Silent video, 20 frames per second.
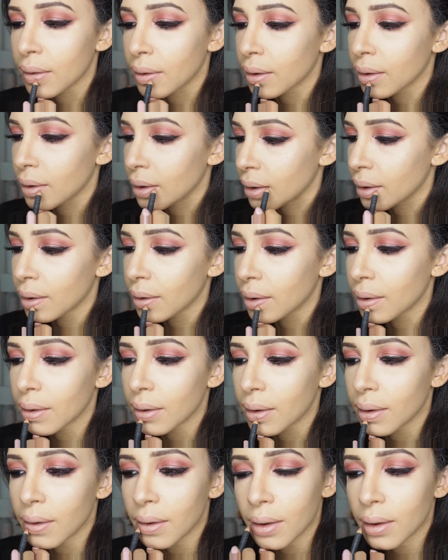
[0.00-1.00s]
And then I'm
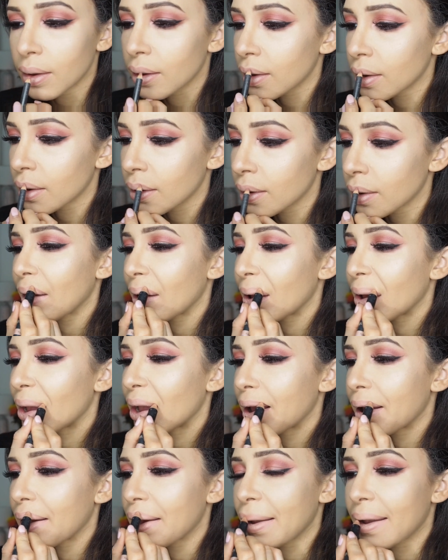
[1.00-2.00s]
using the Nude
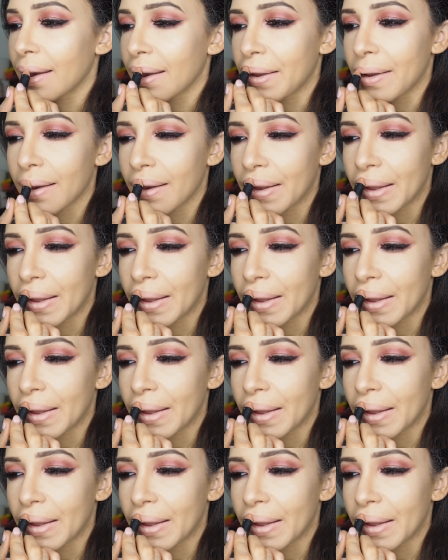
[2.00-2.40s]
Sticks